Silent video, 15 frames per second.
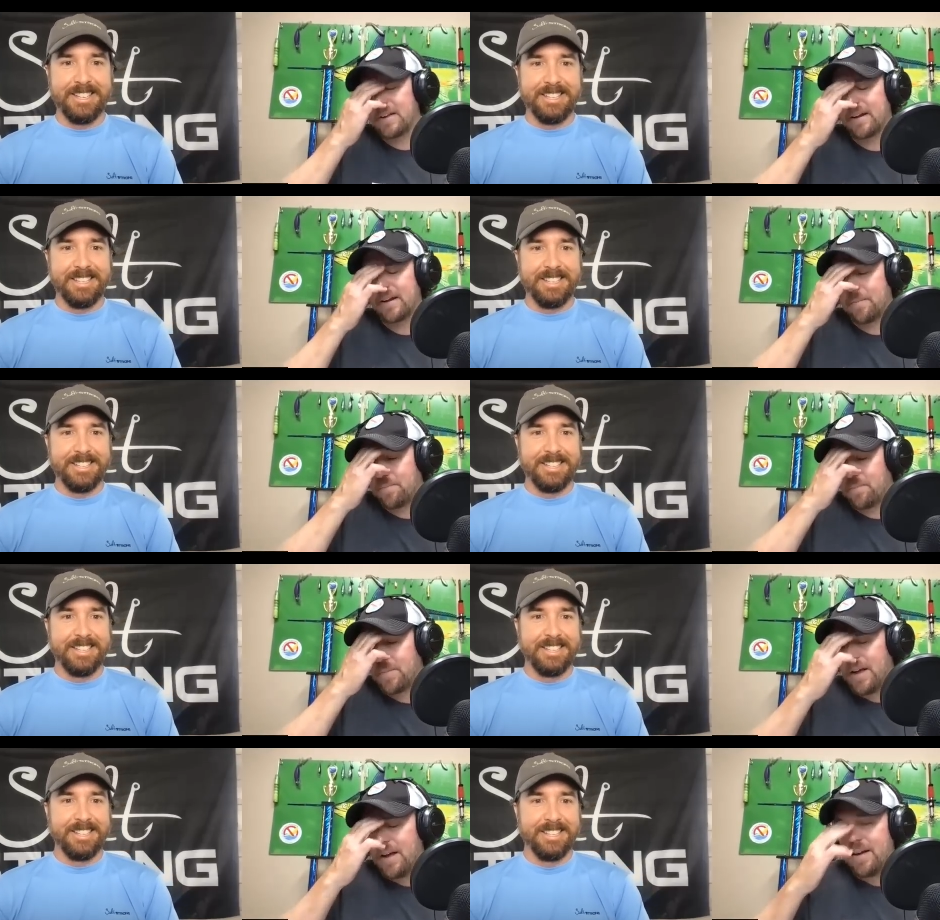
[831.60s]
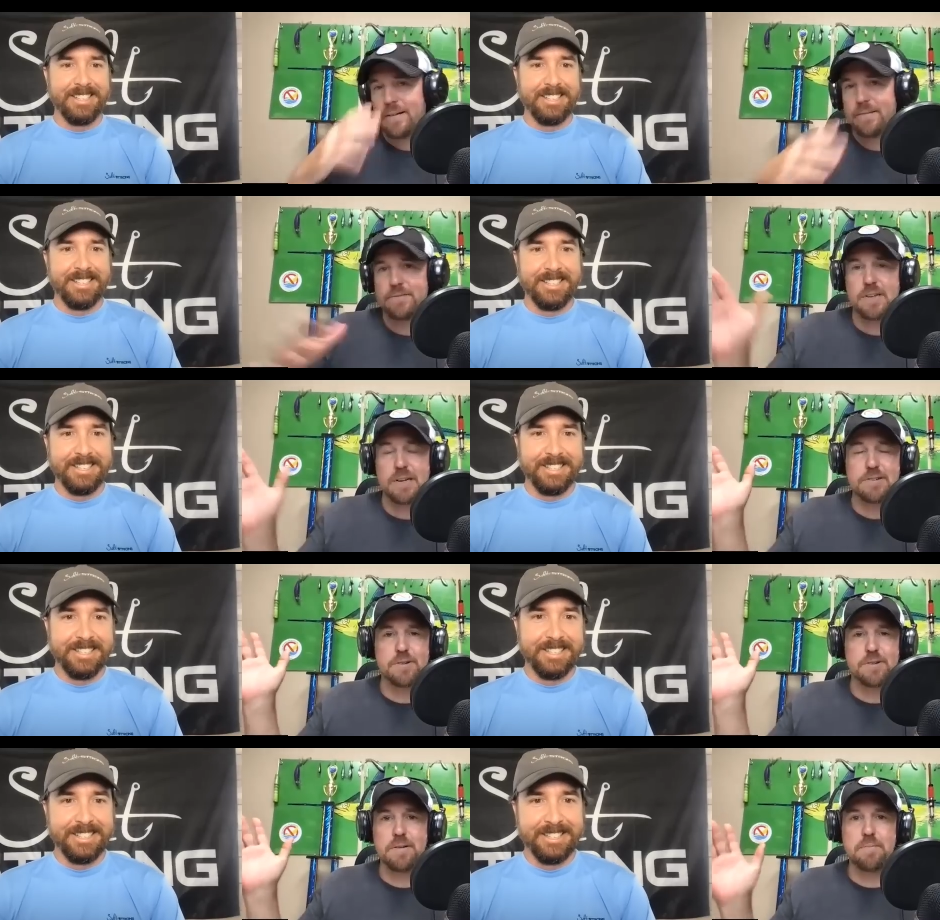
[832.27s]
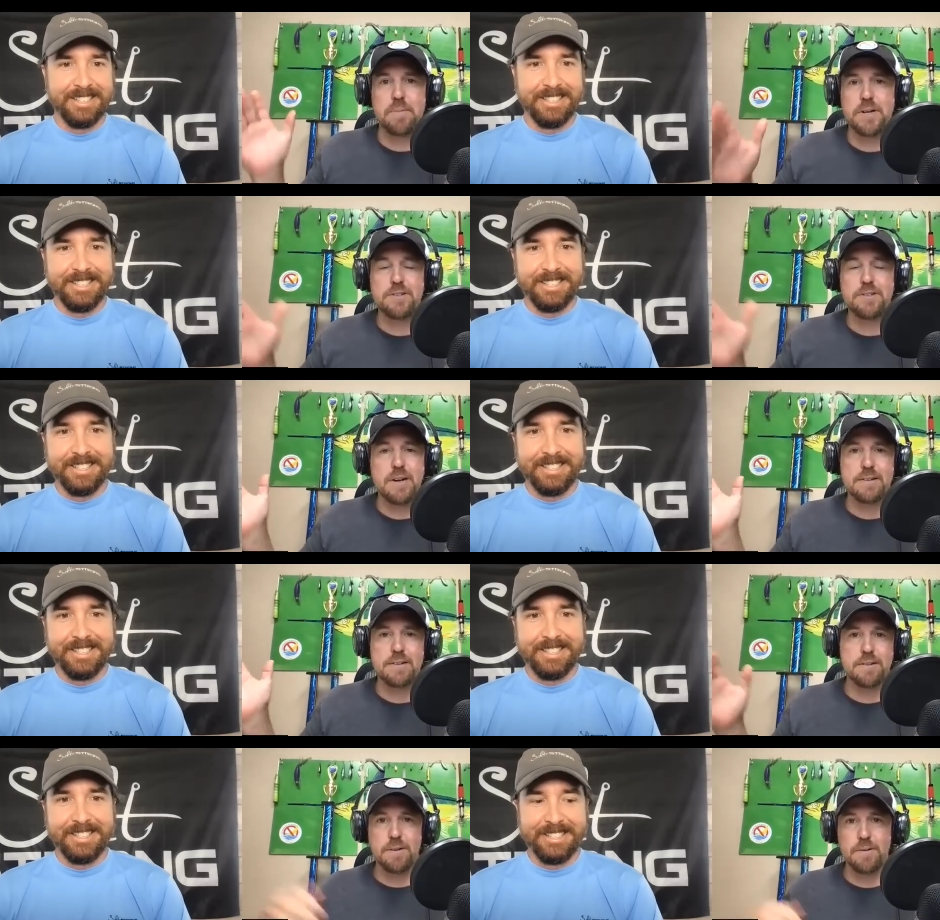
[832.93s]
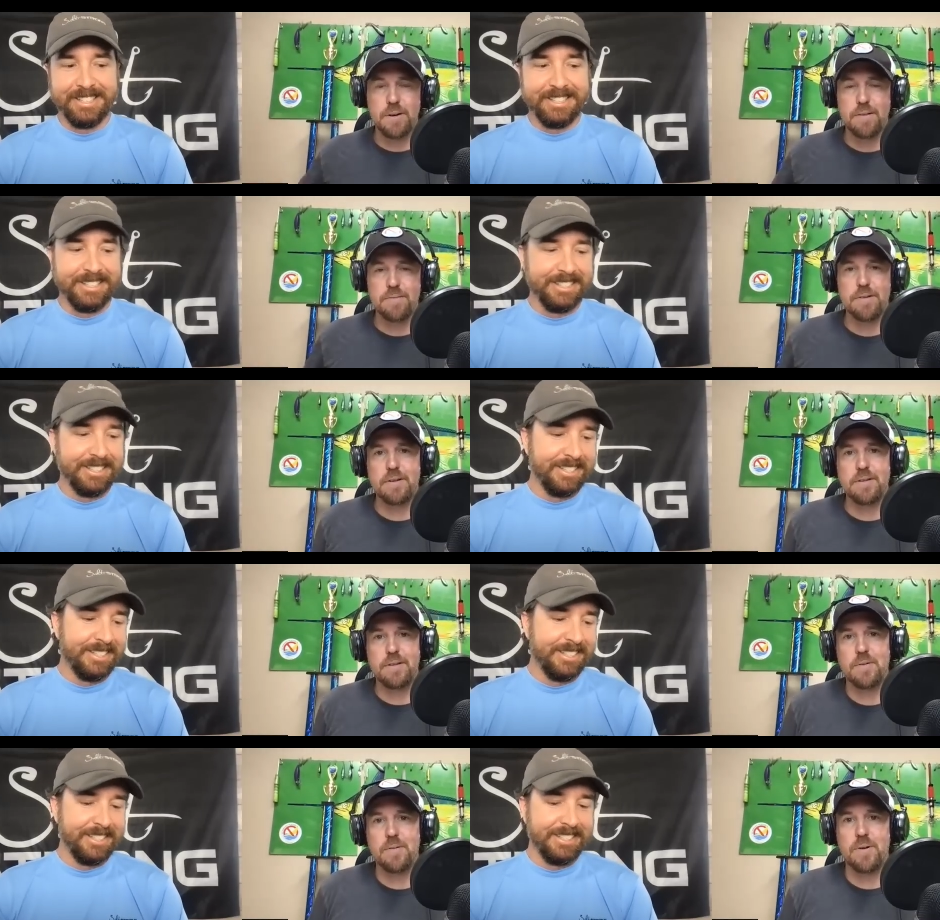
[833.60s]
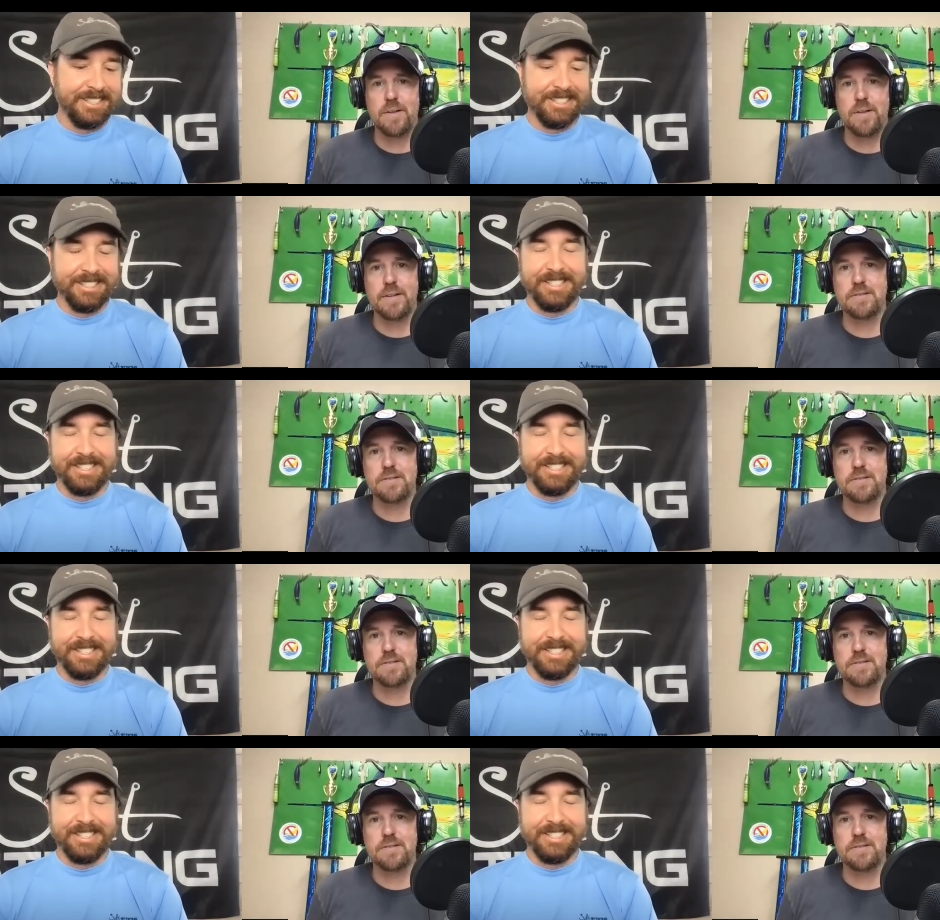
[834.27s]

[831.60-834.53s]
Speaker 1: is not a sunscreen pitch. You guys can do whatever you, you want.